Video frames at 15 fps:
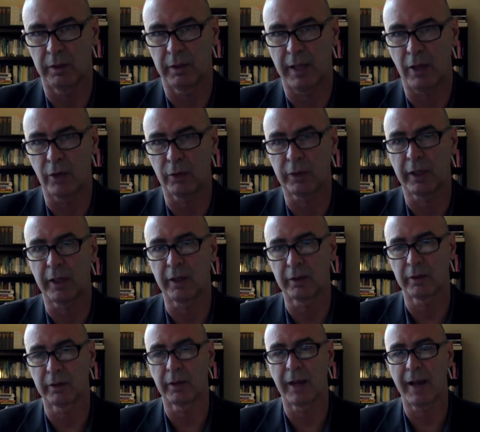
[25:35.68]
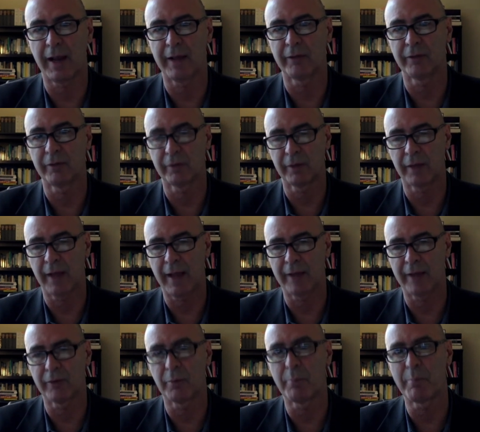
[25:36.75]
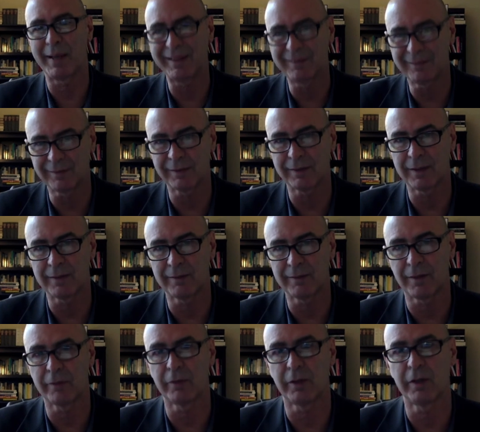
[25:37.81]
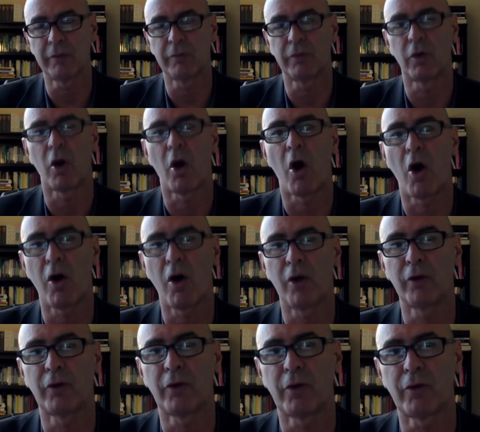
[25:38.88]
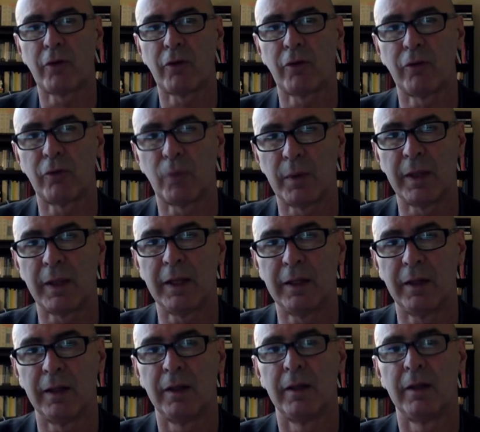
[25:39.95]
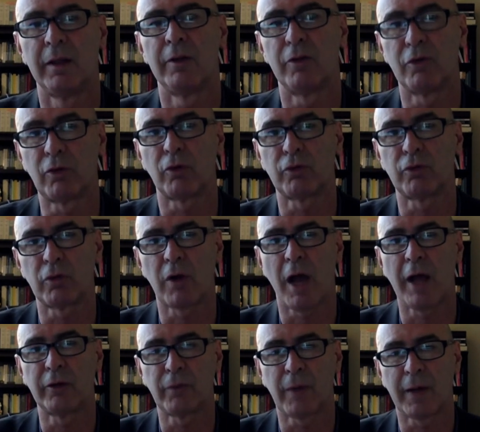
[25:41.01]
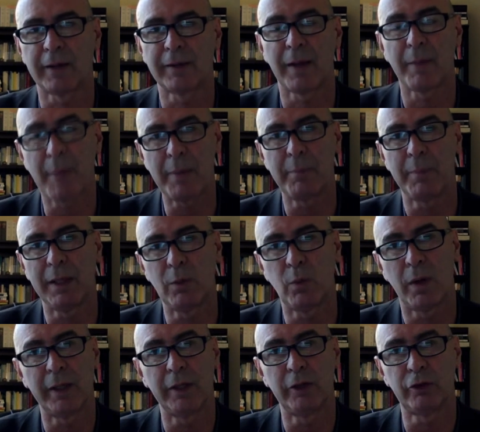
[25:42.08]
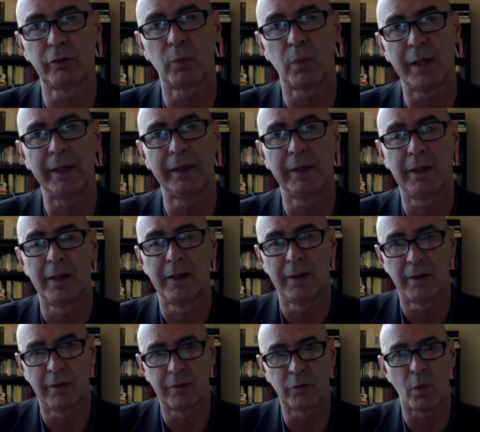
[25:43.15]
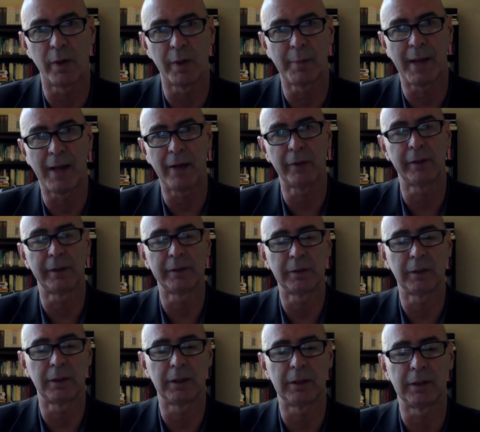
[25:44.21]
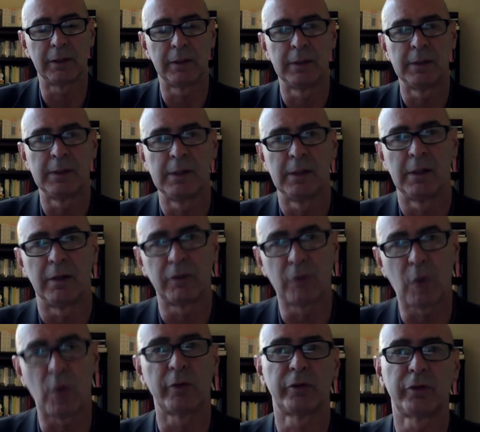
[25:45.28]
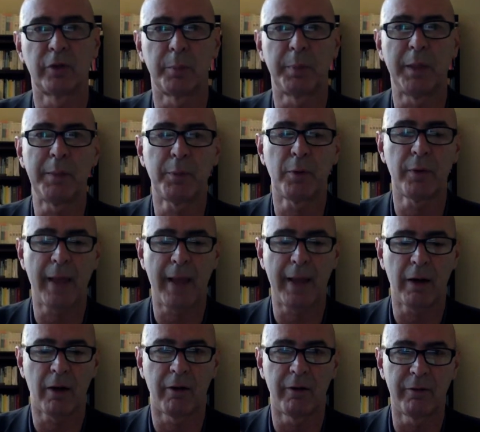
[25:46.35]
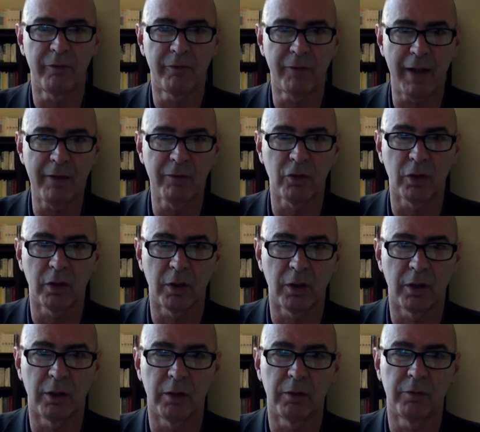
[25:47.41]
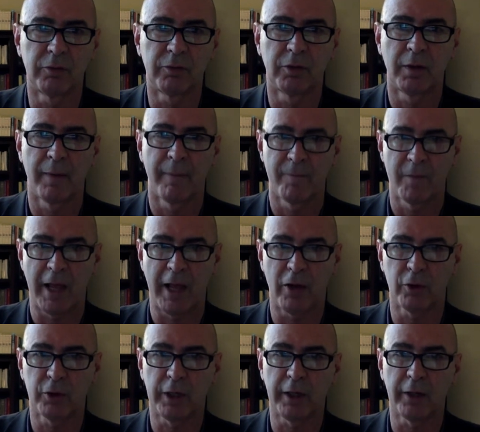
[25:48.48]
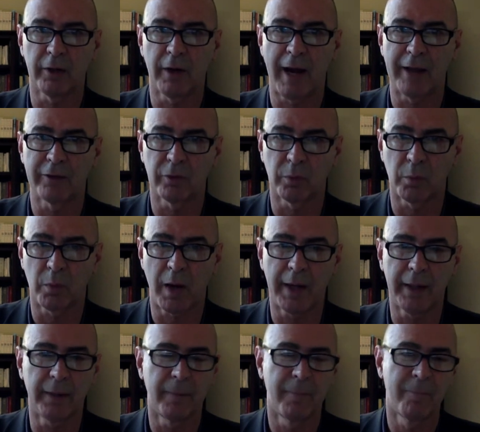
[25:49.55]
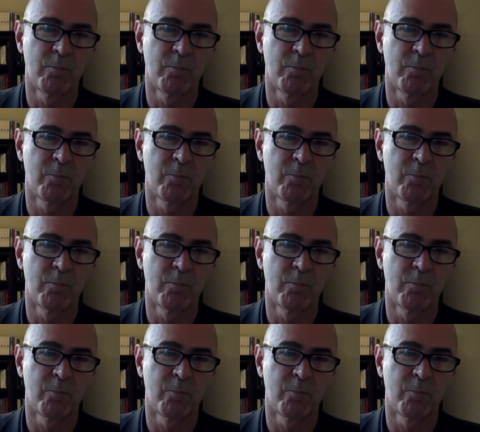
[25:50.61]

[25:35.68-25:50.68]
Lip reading: health care as a basic necessity for all citizens within the social contract. That might be one way of going about it. Of course, the people that are in favor of health care as a right,